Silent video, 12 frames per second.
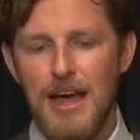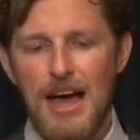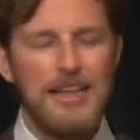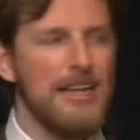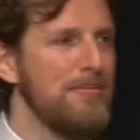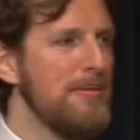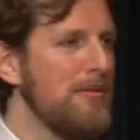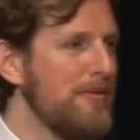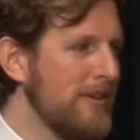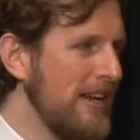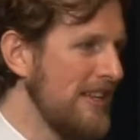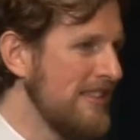A lot of people
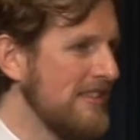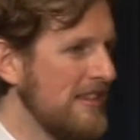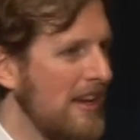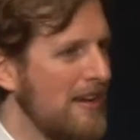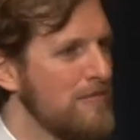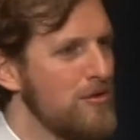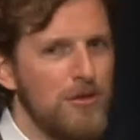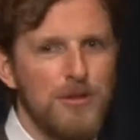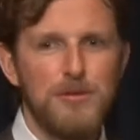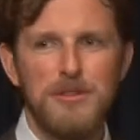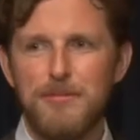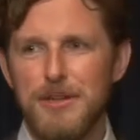forget. Uh, who
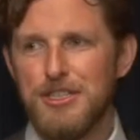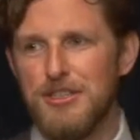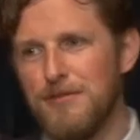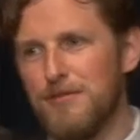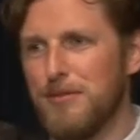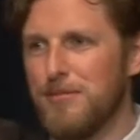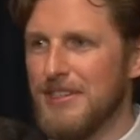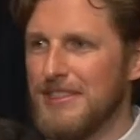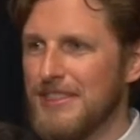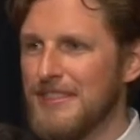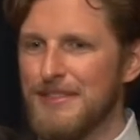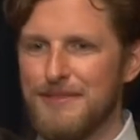knows what the mission of WordPress
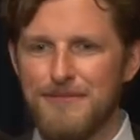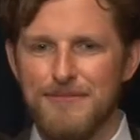is?